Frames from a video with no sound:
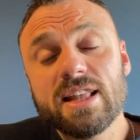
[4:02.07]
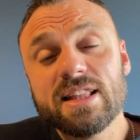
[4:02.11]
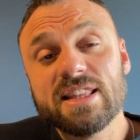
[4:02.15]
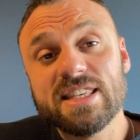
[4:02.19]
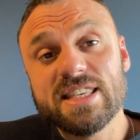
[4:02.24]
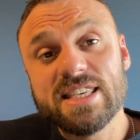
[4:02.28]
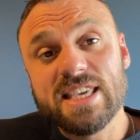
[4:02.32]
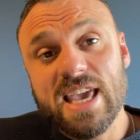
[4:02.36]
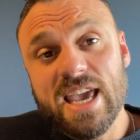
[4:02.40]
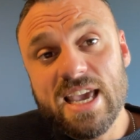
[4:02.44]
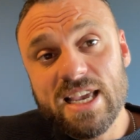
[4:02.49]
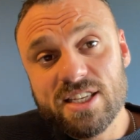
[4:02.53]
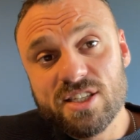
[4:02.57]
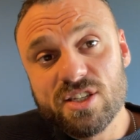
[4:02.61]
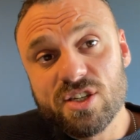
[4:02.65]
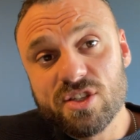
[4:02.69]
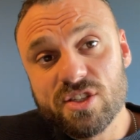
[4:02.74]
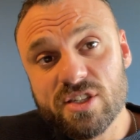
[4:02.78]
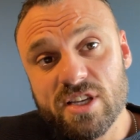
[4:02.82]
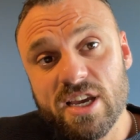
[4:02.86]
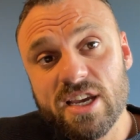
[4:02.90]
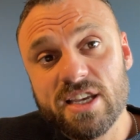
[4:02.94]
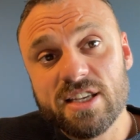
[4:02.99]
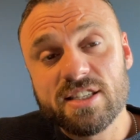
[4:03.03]
The
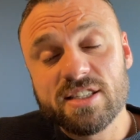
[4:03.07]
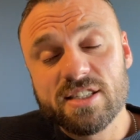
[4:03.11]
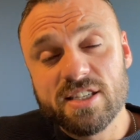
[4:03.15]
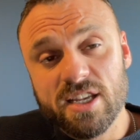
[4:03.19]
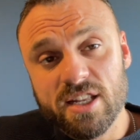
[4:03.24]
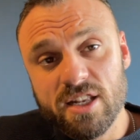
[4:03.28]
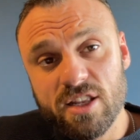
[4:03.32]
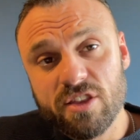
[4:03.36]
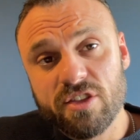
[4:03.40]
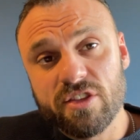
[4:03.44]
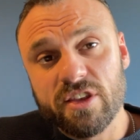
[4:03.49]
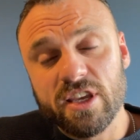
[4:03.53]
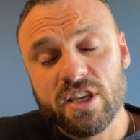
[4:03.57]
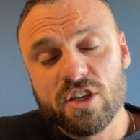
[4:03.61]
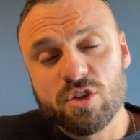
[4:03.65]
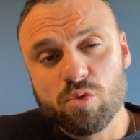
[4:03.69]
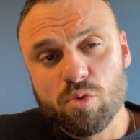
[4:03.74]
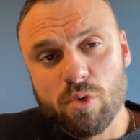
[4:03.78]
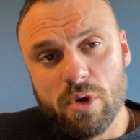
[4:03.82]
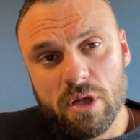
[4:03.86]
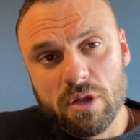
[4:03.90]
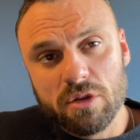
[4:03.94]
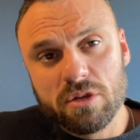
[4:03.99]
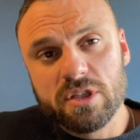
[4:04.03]
exercise side of things
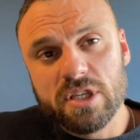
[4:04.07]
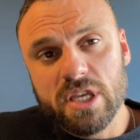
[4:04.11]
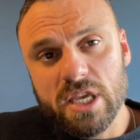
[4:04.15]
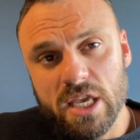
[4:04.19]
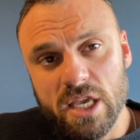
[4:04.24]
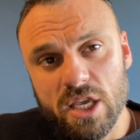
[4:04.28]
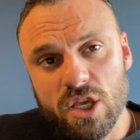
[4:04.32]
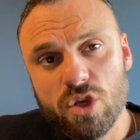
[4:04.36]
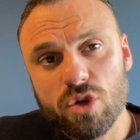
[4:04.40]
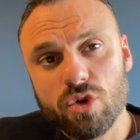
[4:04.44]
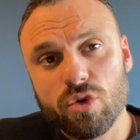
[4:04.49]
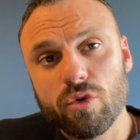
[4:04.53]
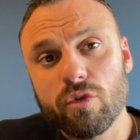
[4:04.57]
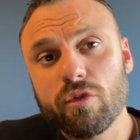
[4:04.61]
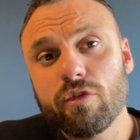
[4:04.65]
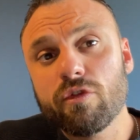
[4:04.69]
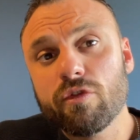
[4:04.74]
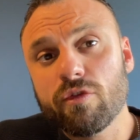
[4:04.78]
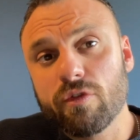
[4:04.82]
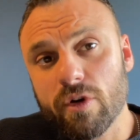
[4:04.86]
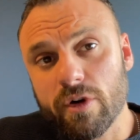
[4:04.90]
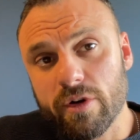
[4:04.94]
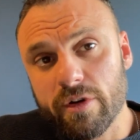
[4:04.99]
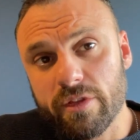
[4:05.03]
will take you
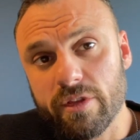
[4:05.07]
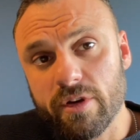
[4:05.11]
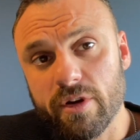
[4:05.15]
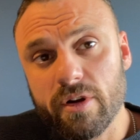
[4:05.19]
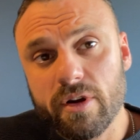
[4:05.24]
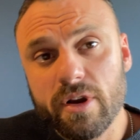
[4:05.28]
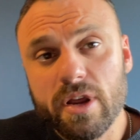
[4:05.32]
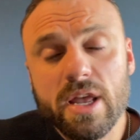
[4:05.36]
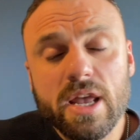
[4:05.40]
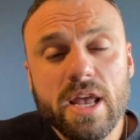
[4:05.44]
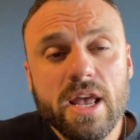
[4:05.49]
further.